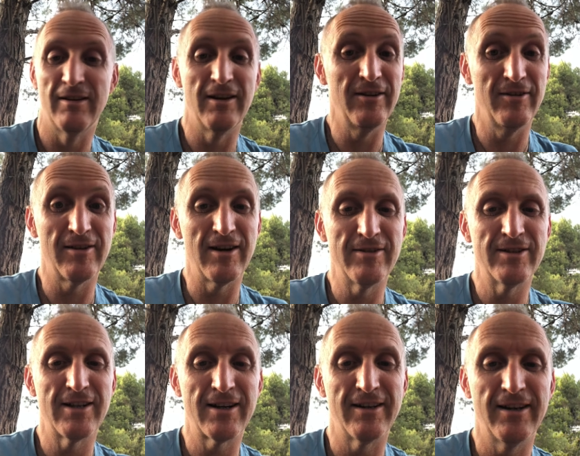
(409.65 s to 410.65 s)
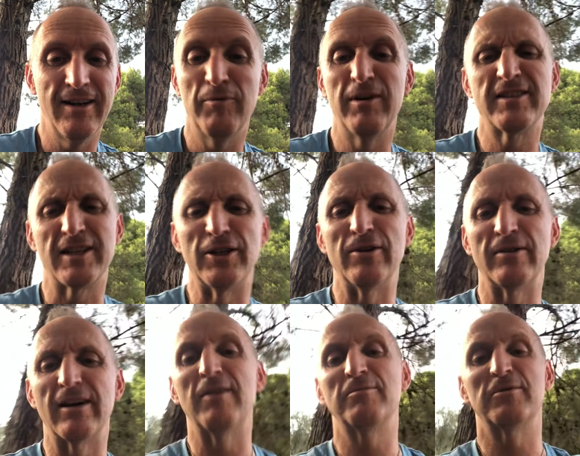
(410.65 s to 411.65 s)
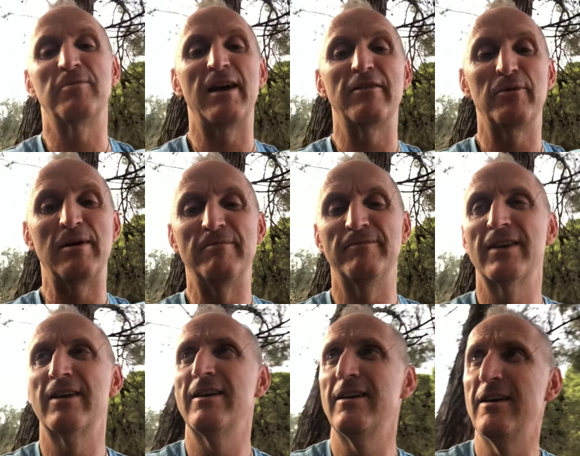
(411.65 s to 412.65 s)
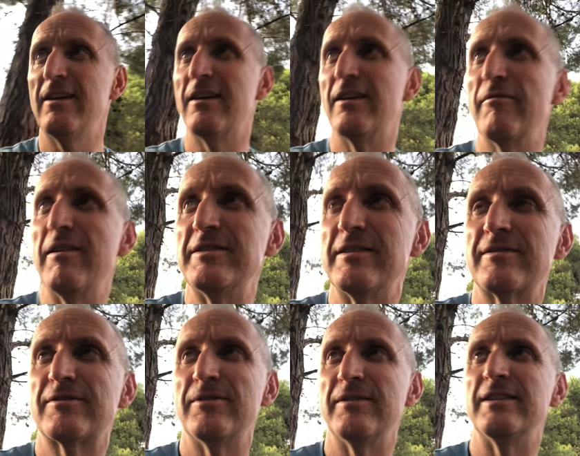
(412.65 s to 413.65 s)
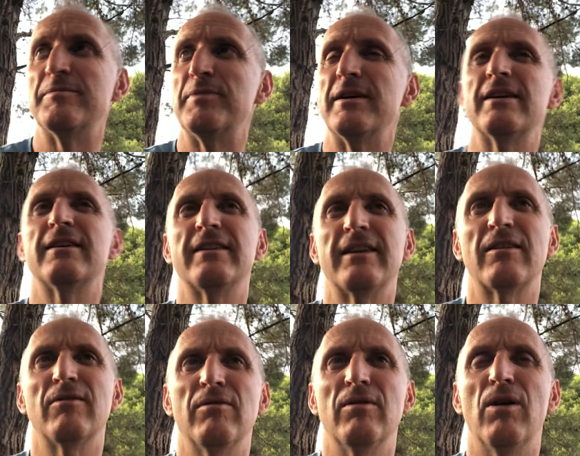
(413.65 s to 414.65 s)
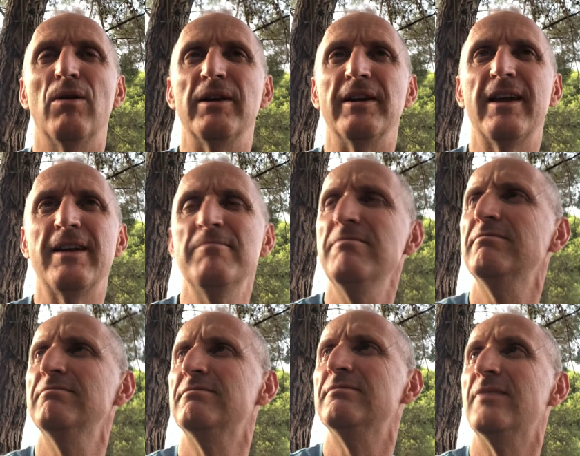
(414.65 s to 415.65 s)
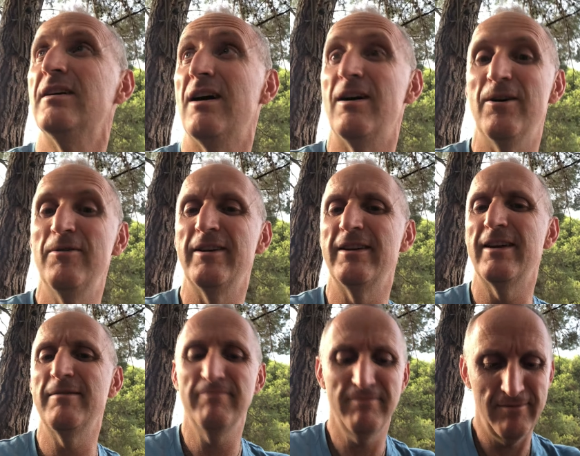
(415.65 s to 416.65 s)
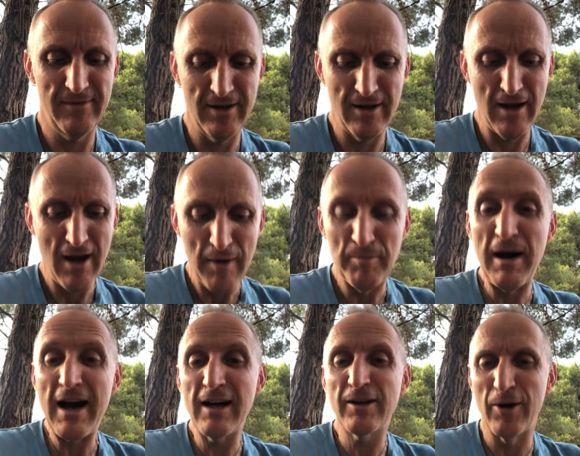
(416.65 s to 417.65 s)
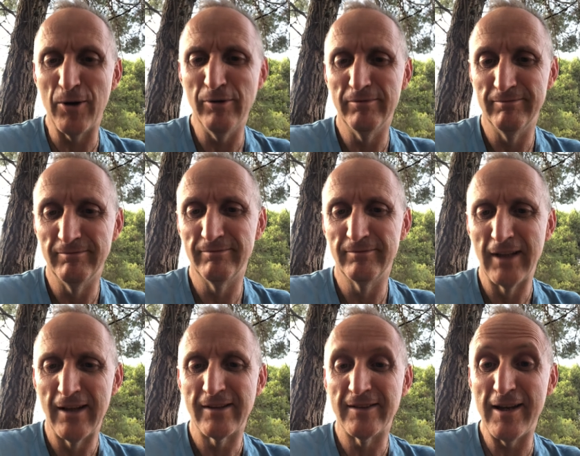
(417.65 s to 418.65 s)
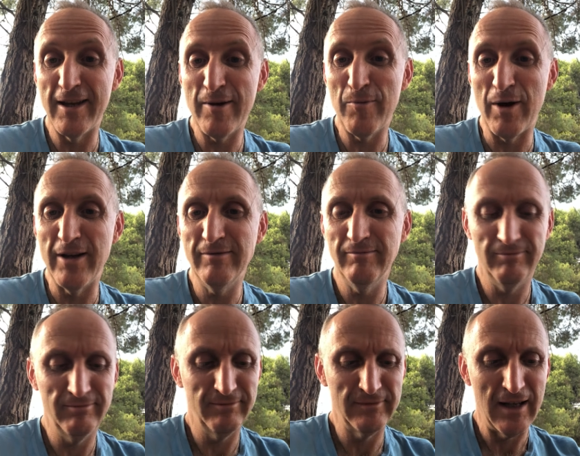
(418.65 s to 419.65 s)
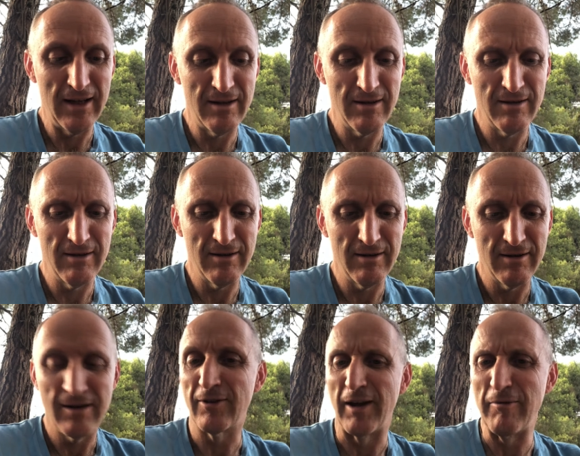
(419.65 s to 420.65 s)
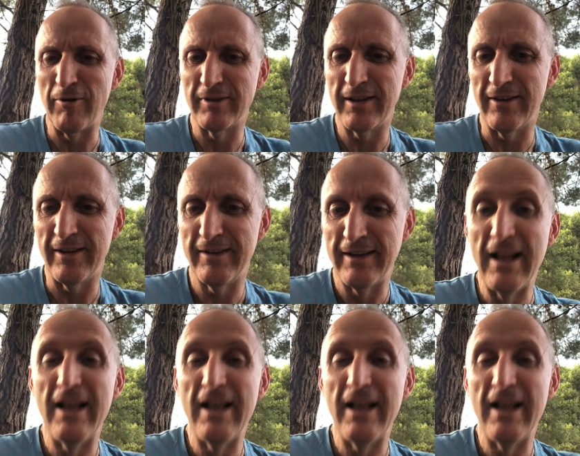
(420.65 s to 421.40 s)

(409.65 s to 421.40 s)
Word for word: The you go, Shekinah. When I say you go, I'm talking about everyone. Lorenzo's doing this bit, and they go, Holy name, holy name, Barco, dear one. Got that wrong, didn't I?